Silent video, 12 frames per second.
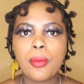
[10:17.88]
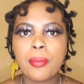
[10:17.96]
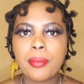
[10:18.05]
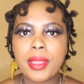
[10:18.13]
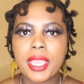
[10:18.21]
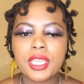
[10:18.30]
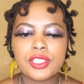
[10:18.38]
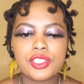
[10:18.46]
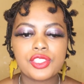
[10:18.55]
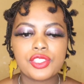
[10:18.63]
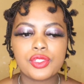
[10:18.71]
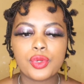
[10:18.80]

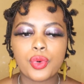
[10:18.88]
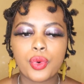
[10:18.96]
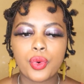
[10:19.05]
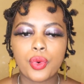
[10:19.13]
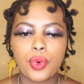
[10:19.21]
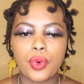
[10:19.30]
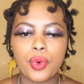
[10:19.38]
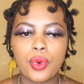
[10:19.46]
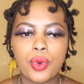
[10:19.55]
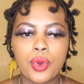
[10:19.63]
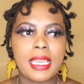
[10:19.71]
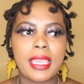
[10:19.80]
match, or
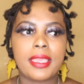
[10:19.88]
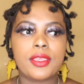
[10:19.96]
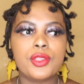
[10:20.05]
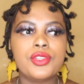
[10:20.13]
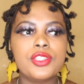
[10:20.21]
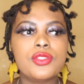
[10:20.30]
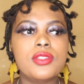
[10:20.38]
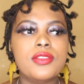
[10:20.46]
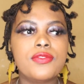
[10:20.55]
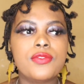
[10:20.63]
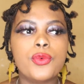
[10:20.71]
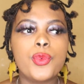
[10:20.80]
like you need to
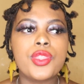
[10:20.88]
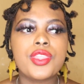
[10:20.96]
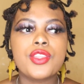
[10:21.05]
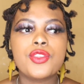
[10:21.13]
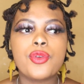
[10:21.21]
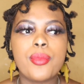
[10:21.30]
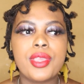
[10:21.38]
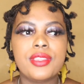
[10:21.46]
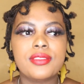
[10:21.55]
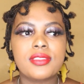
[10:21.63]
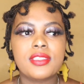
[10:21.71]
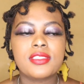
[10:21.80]
live within your
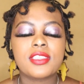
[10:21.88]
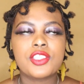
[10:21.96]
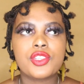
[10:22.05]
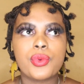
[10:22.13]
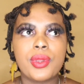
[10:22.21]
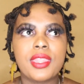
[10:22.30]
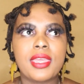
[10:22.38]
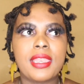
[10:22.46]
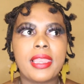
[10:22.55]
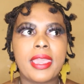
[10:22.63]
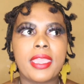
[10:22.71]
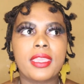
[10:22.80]
means in such a way
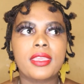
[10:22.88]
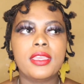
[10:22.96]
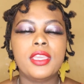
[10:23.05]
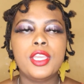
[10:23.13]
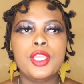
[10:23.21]
that like